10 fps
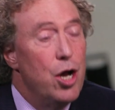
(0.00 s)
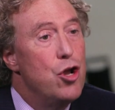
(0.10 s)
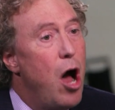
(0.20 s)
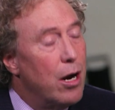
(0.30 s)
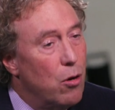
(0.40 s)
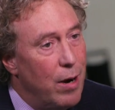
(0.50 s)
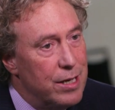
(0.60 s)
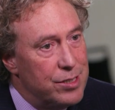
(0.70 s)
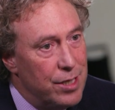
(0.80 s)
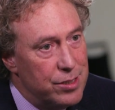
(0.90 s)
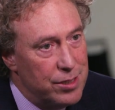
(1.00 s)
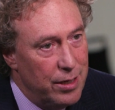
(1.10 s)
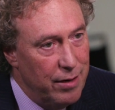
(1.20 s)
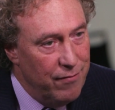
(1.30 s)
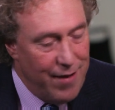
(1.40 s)
Not quite a citizen,
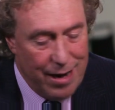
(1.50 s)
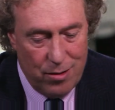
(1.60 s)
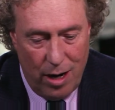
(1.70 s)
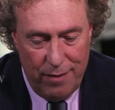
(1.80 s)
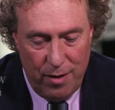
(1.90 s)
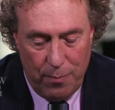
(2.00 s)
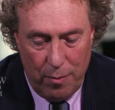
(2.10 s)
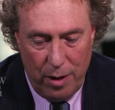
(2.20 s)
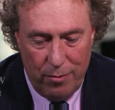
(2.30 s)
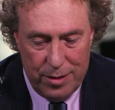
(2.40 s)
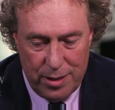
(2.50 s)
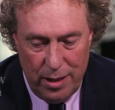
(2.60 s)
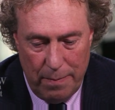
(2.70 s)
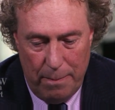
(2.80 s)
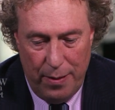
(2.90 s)
in fact, not even a permanent
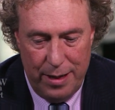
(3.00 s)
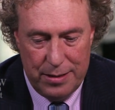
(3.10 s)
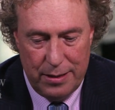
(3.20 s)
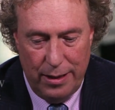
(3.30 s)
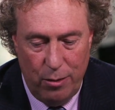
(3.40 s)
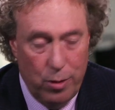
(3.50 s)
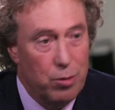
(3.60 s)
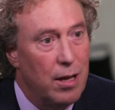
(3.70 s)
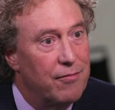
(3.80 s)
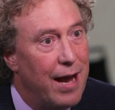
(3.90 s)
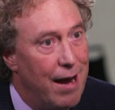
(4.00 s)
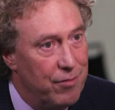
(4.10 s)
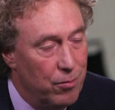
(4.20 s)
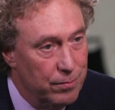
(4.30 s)
resident, but uh, we would love to have you.